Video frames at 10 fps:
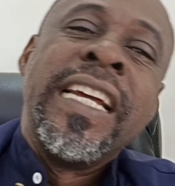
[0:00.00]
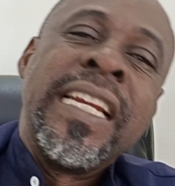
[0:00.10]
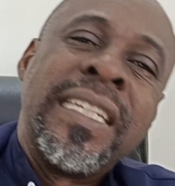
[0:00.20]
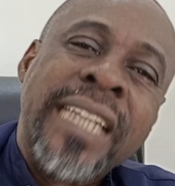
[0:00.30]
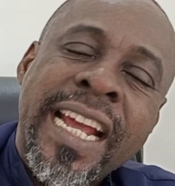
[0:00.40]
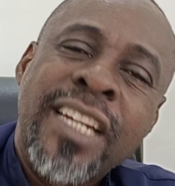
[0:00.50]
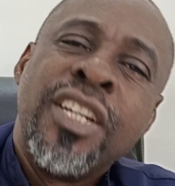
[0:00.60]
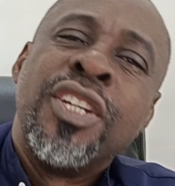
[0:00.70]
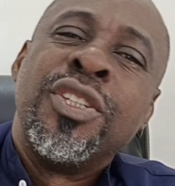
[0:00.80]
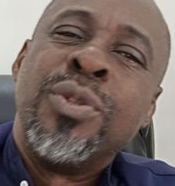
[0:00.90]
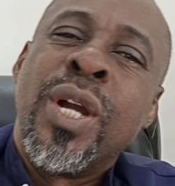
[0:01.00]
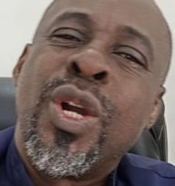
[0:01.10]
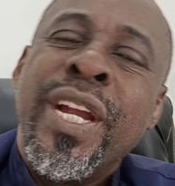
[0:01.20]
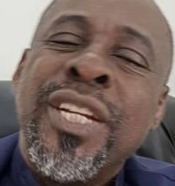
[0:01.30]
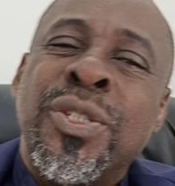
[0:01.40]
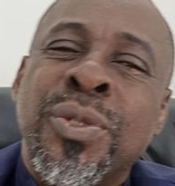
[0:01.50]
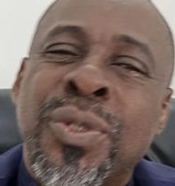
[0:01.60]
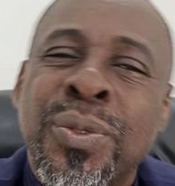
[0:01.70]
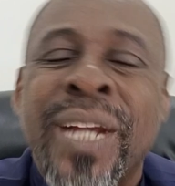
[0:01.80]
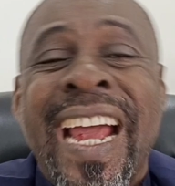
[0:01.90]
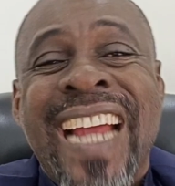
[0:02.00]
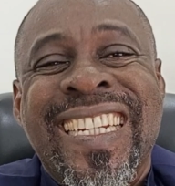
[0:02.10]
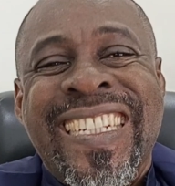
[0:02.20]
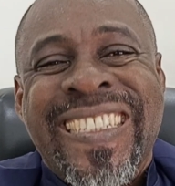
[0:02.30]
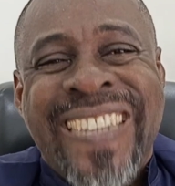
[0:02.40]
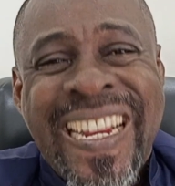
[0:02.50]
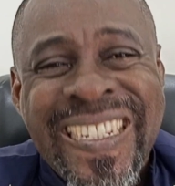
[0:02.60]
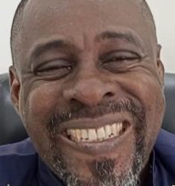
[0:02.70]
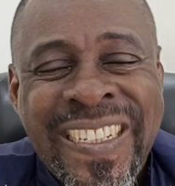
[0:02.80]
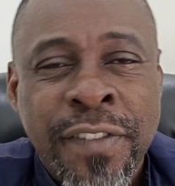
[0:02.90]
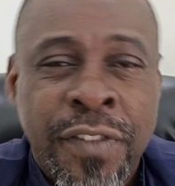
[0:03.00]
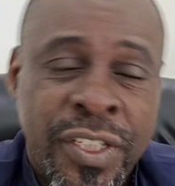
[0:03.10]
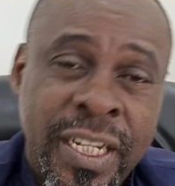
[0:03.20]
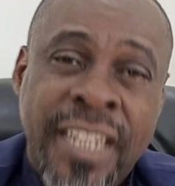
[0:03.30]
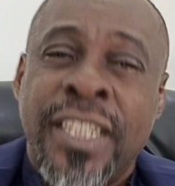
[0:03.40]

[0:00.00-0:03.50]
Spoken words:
Then you are going to do extensive research.